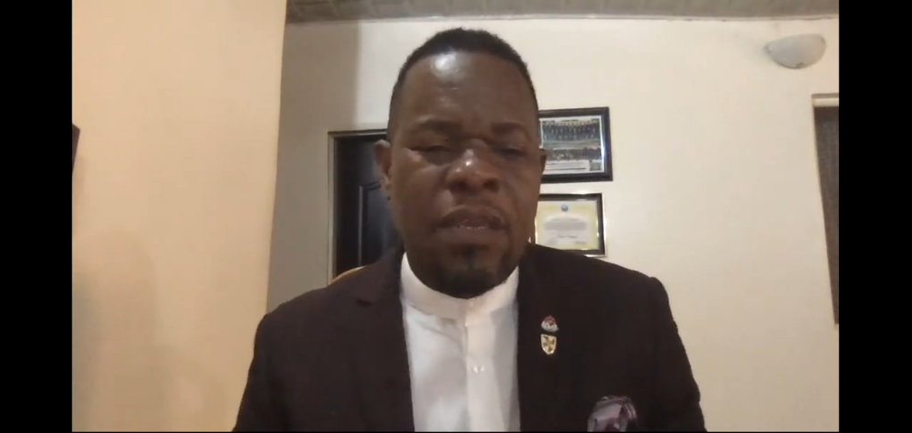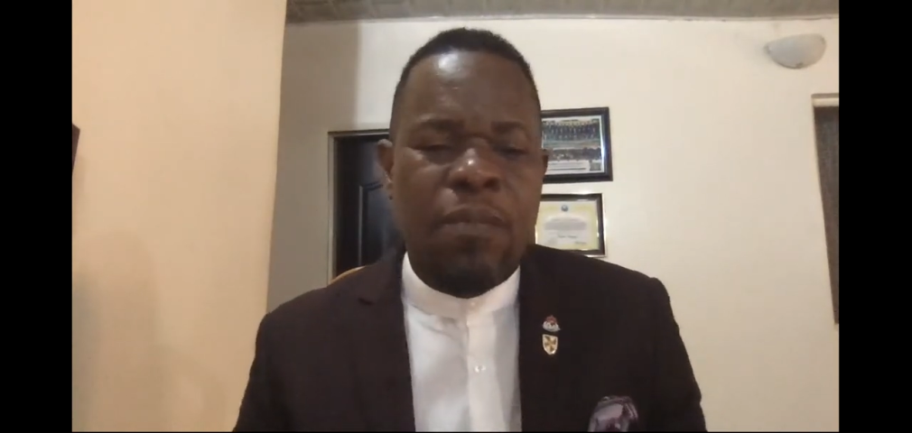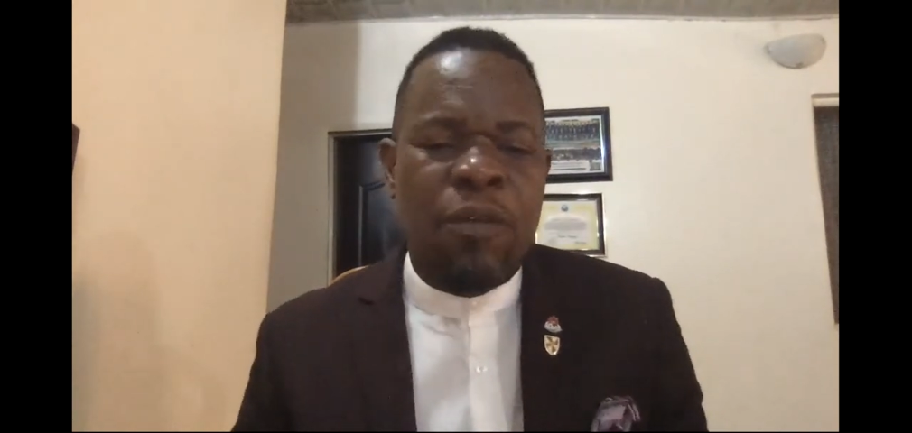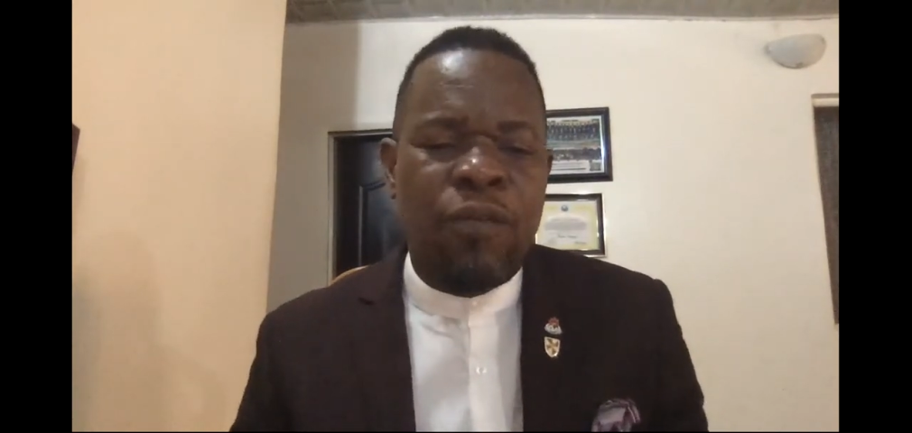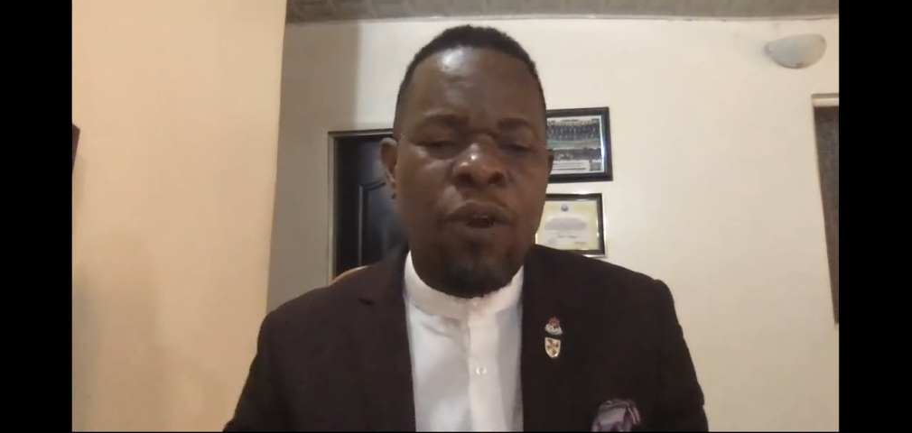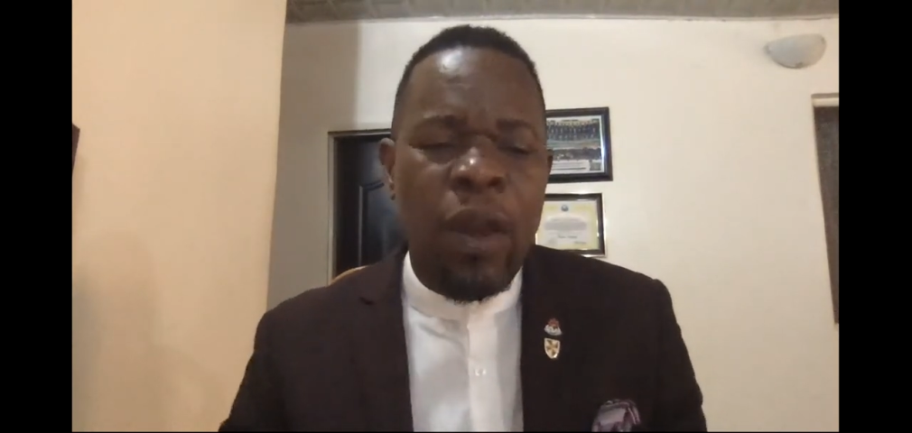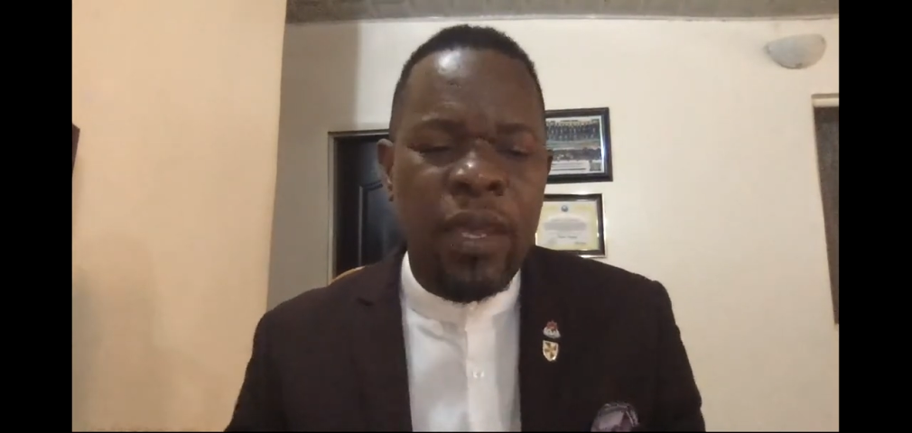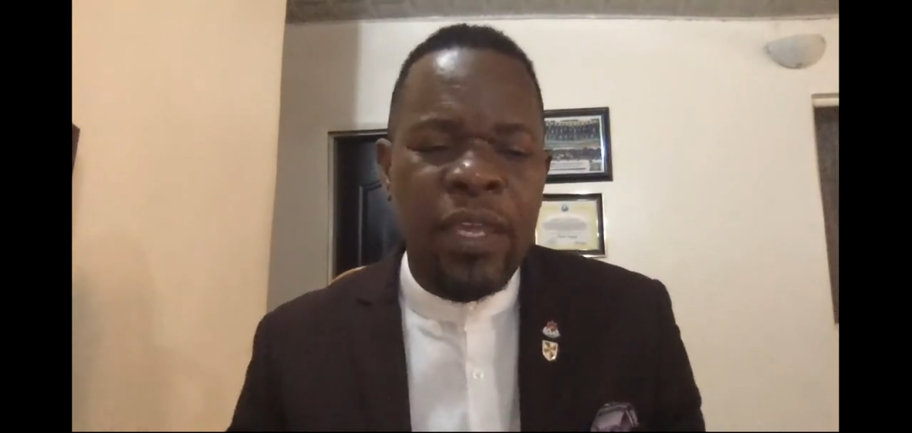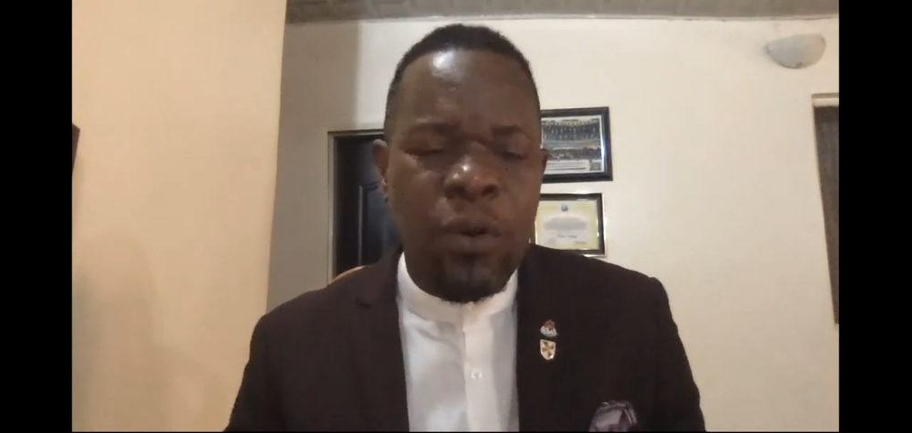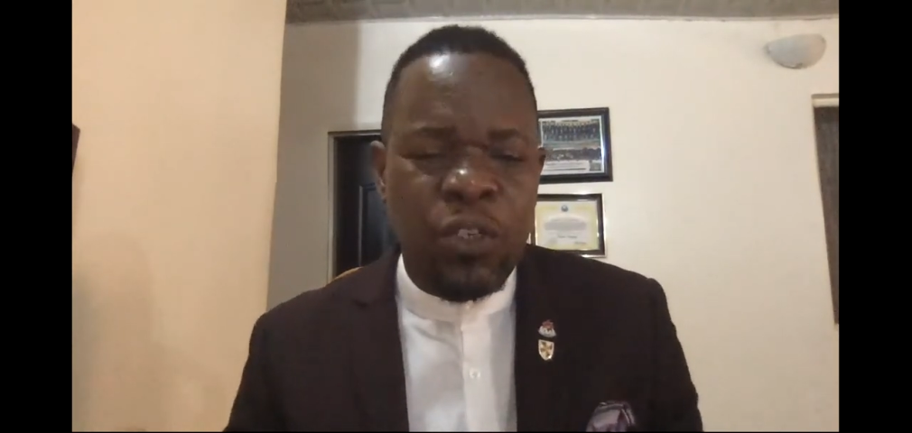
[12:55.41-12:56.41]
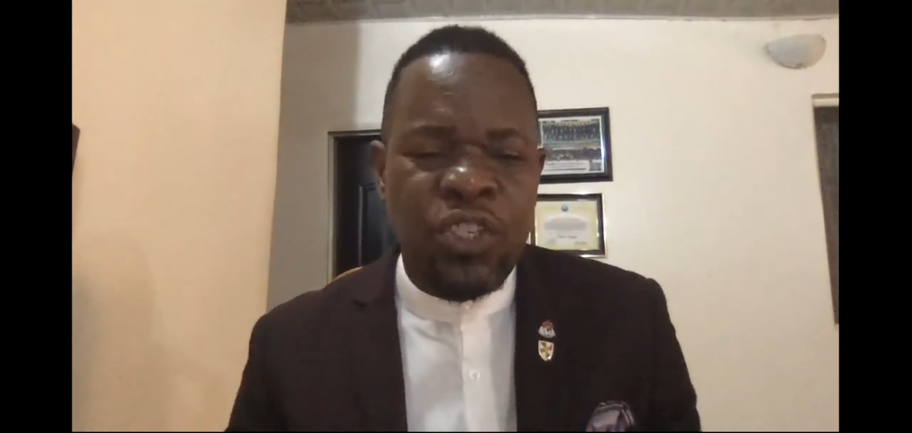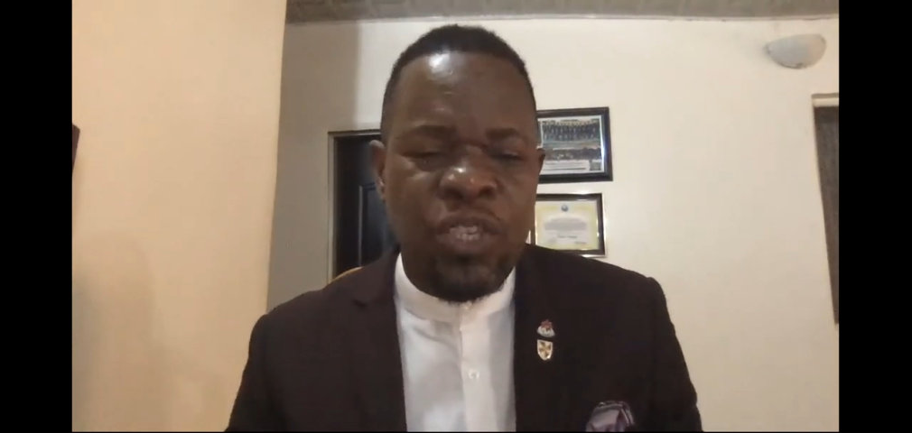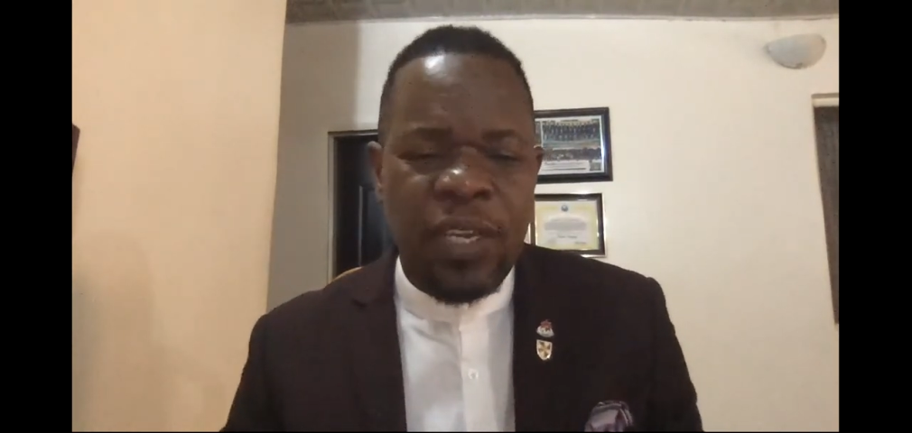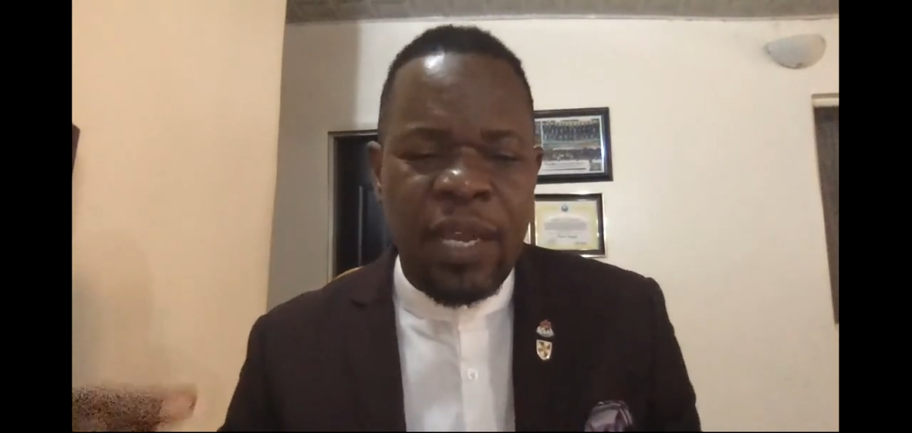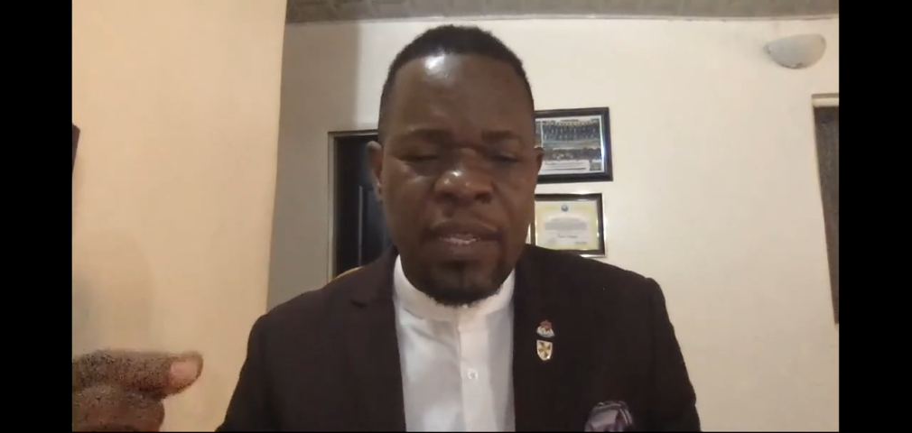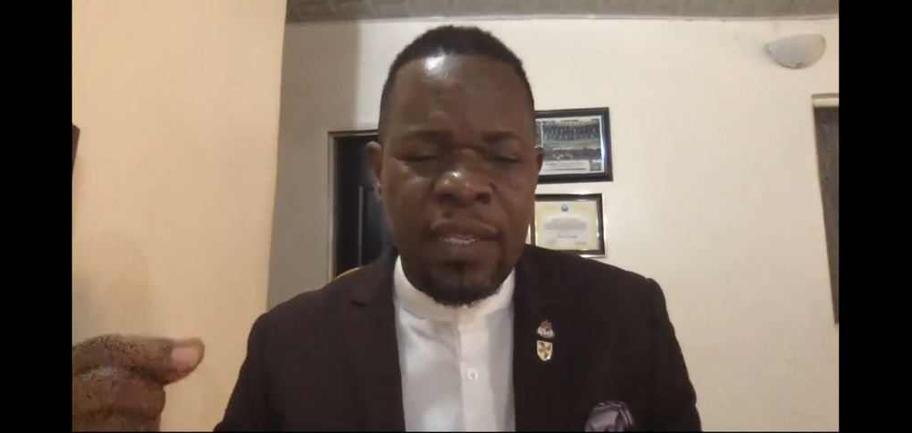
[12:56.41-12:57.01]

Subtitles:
before he or she can